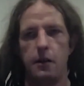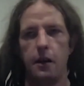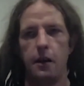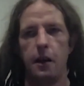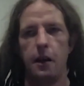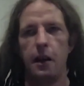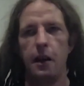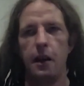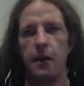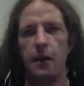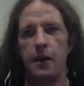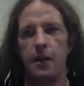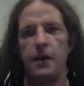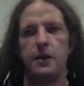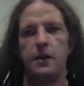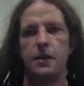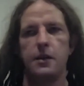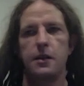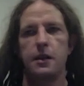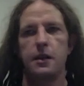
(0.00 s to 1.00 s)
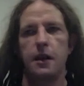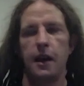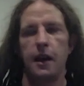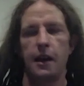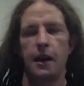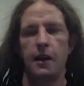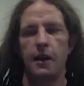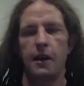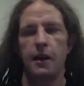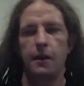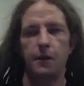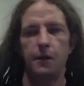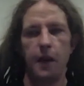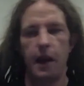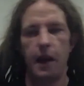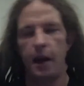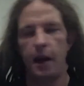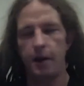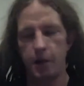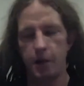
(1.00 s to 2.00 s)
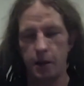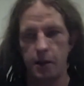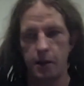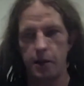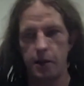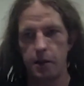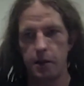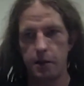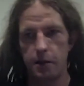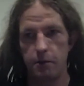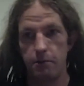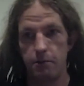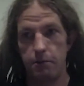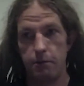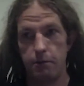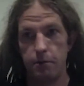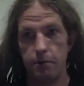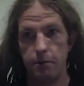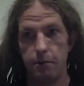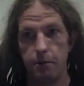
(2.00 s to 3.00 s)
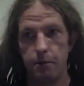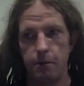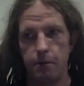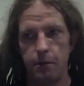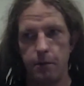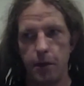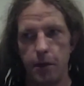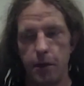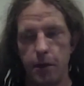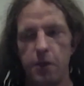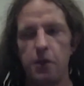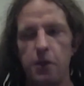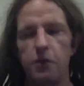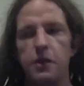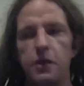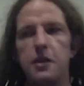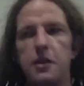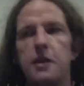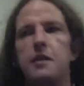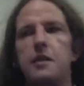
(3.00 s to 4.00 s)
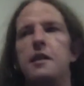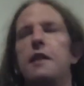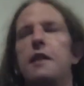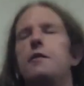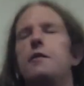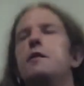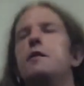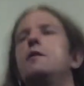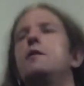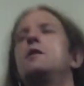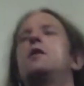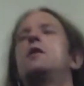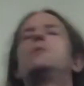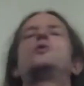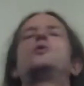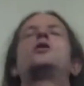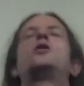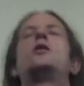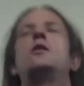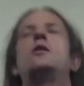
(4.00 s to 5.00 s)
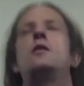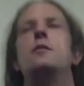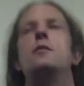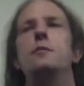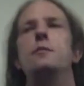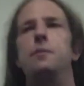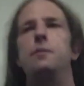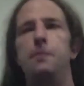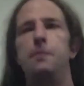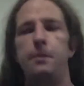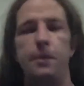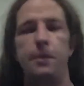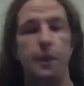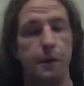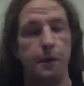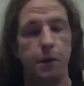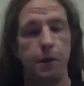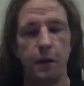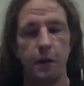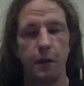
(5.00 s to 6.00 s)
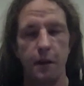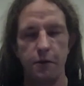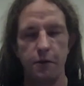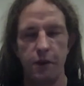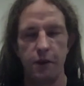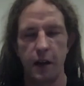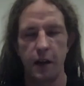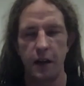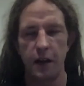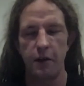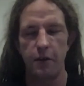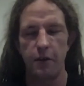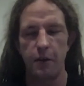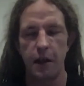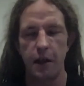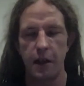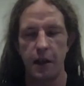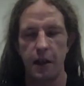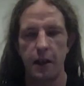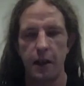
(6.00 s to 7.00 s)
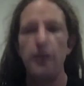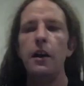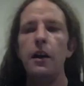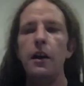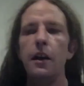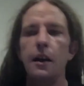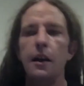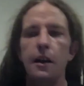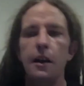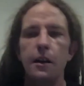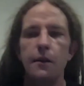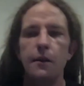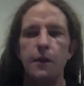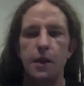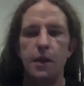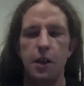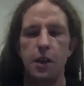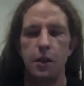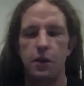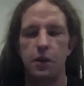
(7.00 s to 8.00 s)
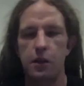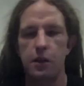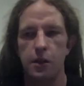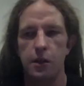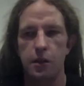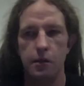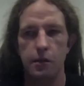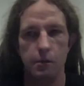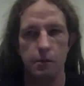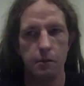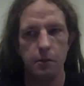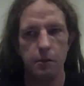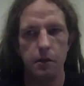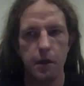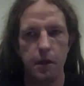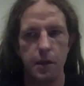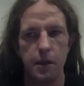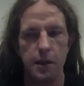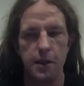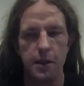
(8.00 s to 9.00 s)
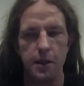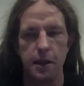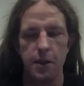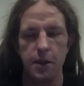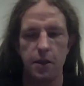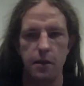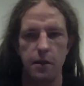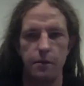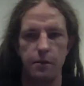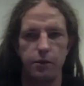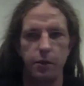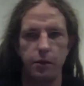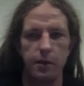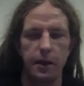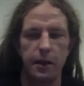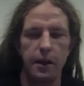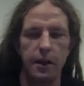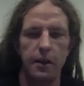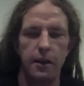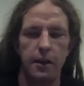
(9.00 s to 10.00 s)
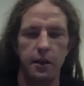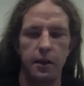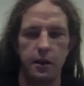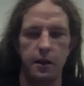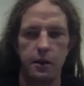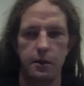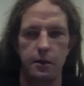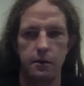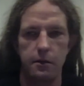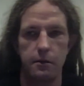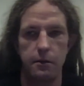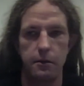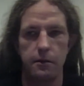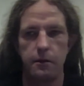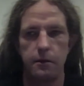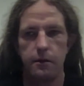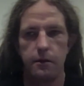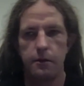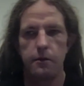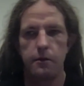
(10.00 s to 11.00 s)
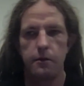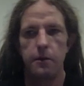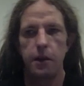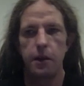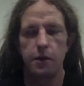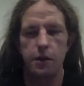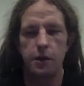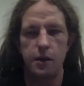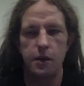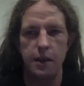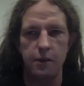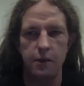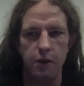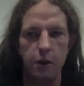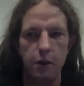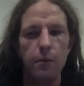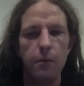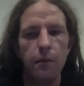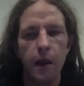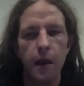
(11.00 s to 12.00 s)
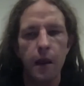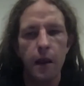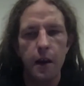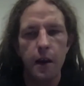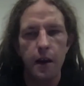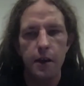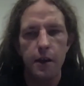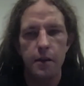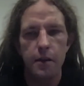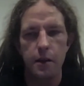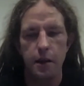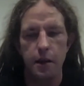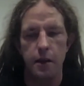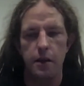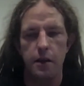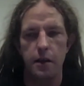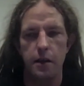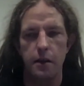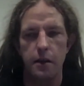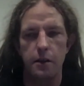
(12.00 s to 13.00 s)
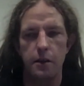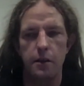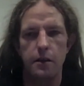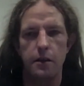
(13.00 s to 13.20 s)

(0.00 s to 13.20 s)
limit, and if they haven't gotten to a certain level of adoption before they've run out of money, the token is essentially probably going to go to zero? It's a